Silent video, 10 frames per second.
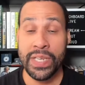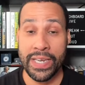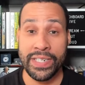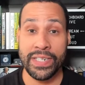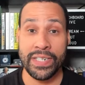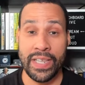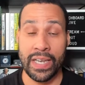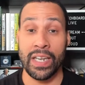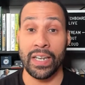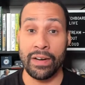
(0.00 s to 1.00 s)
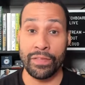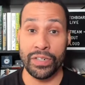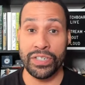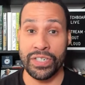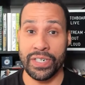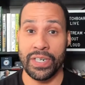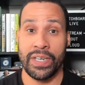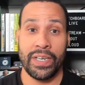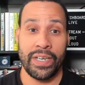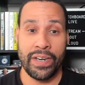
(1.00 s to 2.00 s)
cases that could leverage,
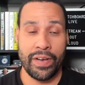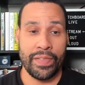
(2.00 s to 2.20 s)
the